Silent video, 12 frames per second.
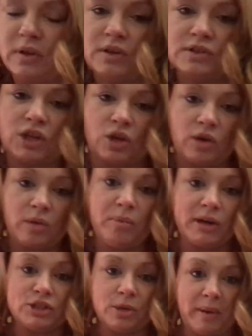So you can
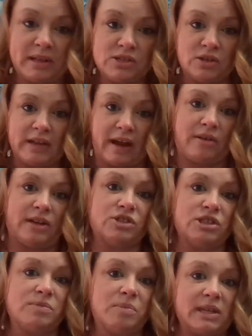put your pencil down and
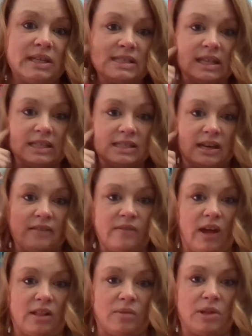just please listen and
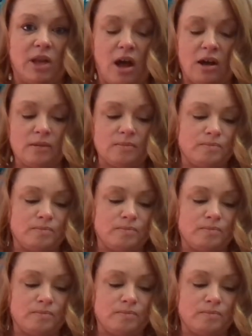follow along.